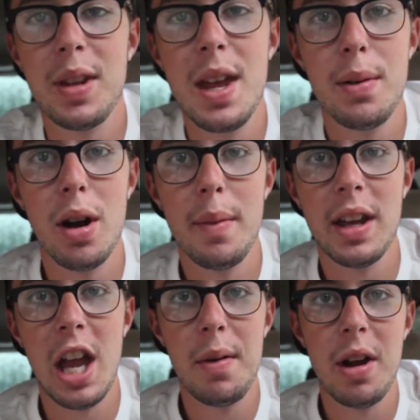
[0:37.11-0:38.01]
keep it on my
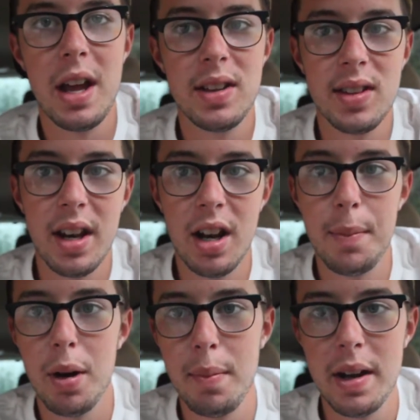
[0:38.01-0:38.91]
camera and set it
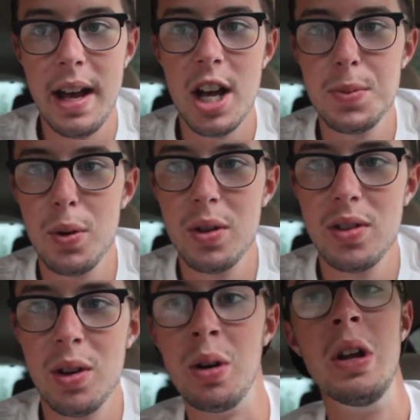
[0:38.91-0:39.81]
up on my dashboard,
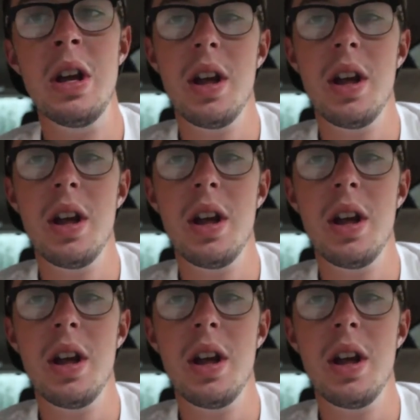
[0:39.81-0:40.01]
so